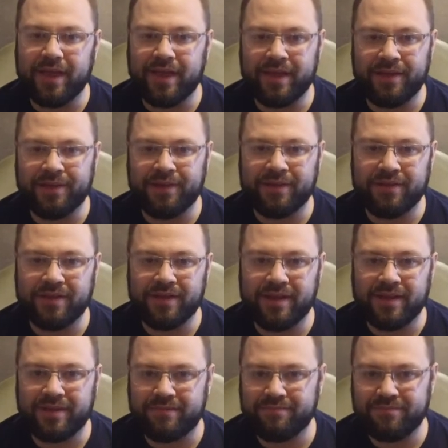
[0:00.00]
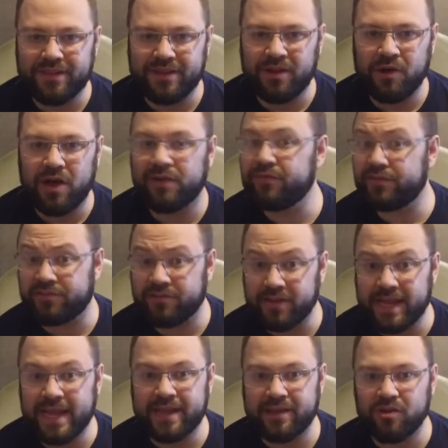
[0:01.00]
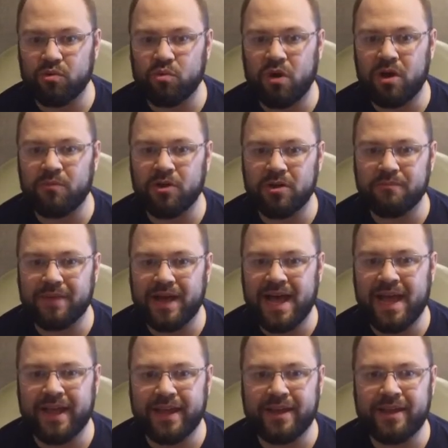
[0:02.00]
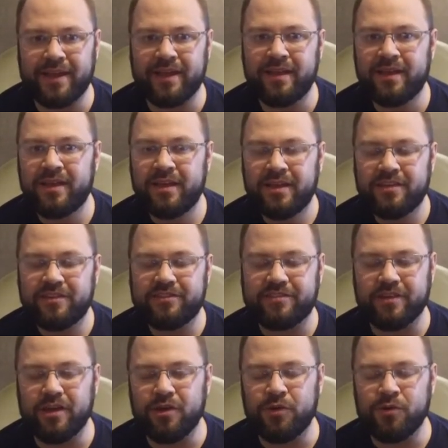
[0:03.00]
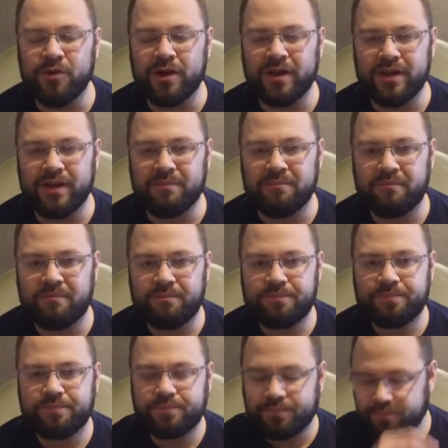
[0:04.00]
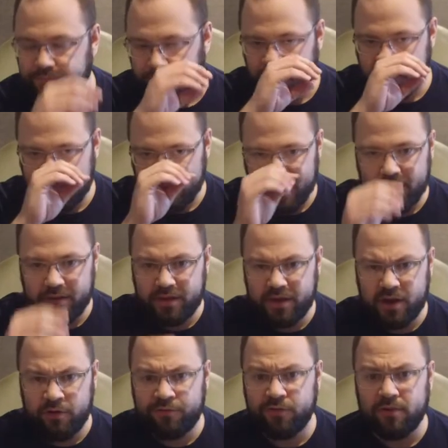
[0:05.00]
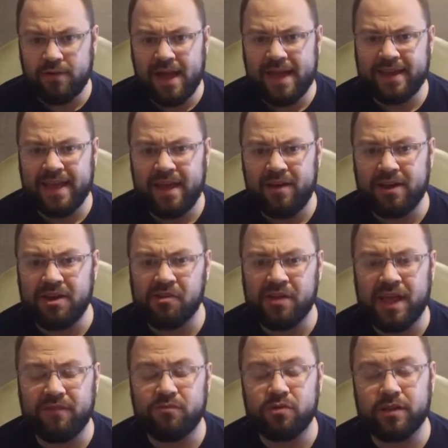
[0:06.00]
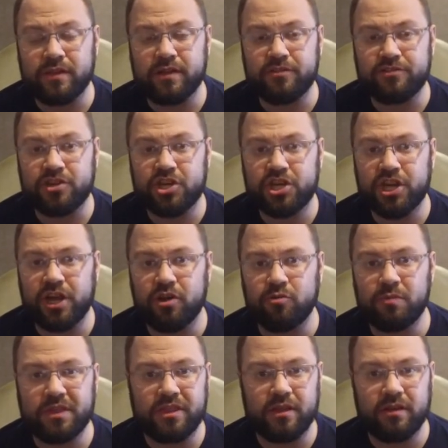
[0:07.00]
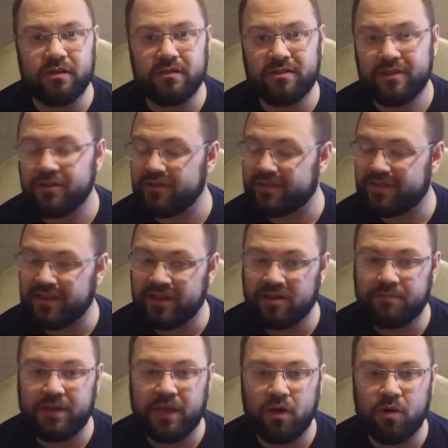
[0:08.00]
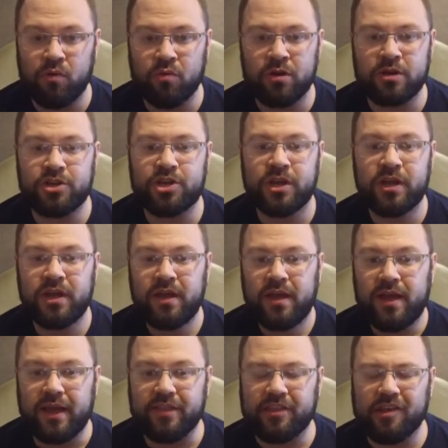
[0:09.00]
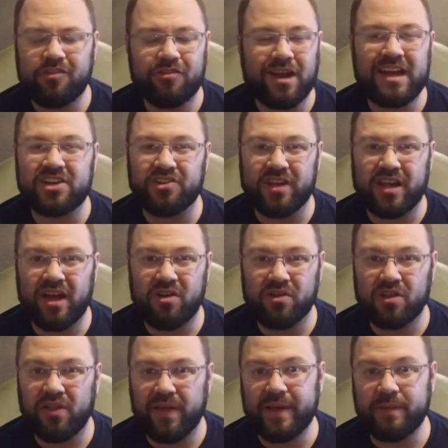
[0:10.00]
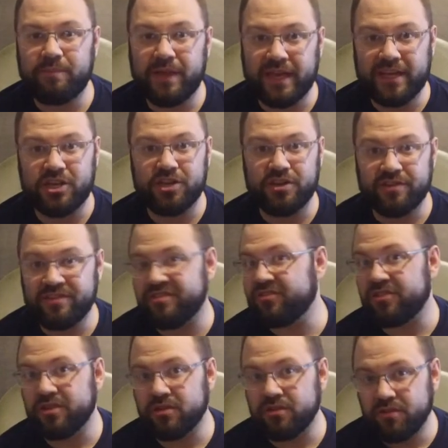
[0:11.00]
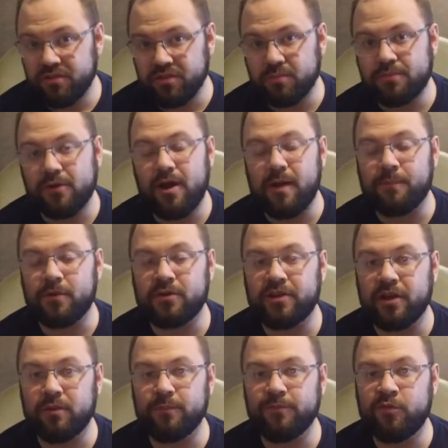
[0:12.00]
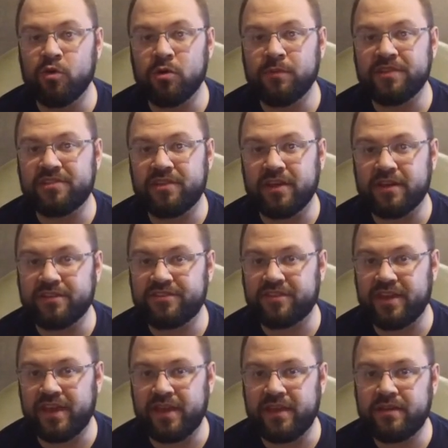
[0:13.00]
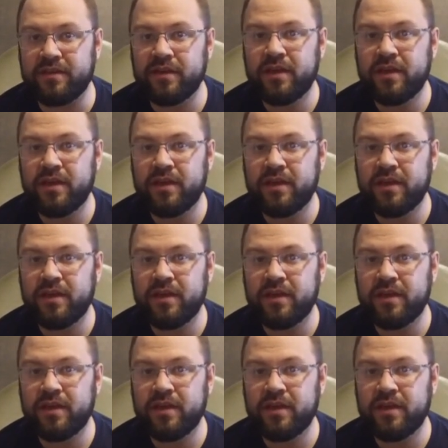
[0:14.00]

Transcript: and obviously can't go to Walmart and buy any. So, for right now, I don't have one of those to show, but they tend to be orange, and those are actually called clay pigeons, is the proper term for them instead of skeet.